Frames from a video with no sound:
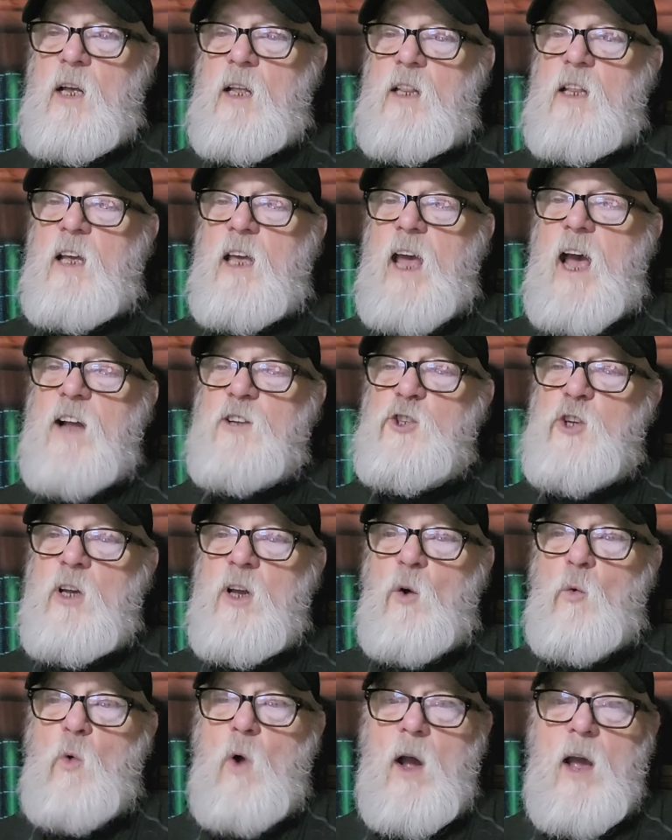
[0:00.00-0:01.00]
The catching
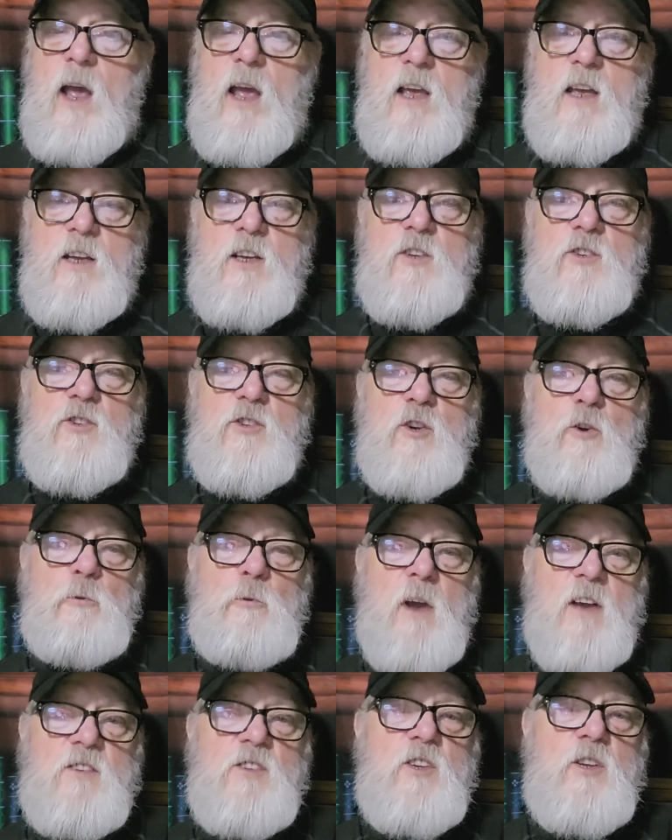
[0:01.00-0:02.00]
away is to
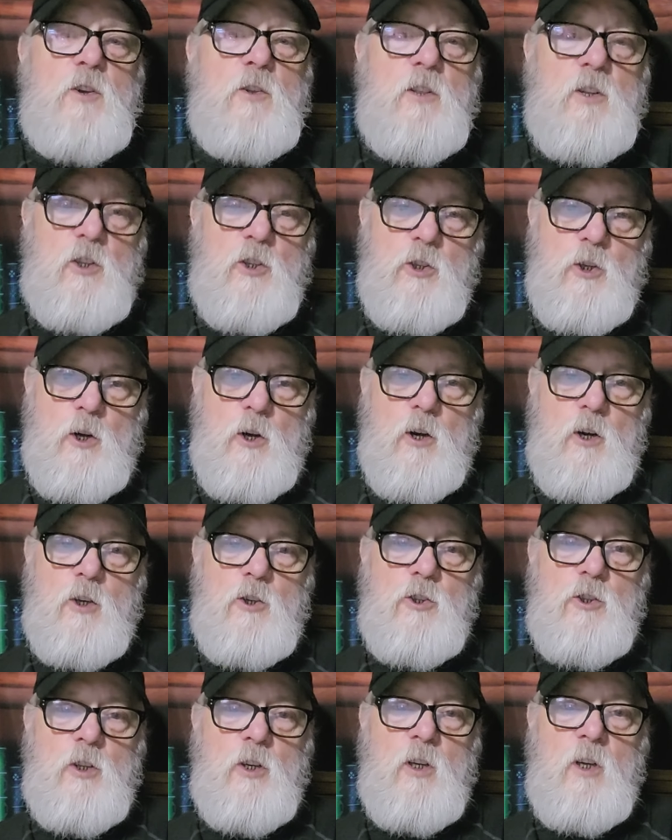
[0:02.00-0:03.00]
rescue the
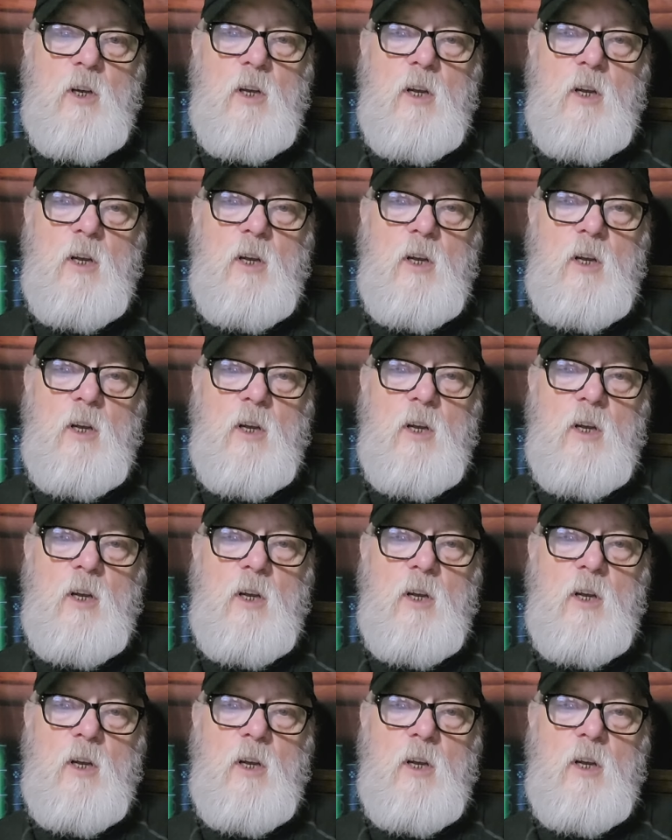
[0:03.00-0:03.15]
church.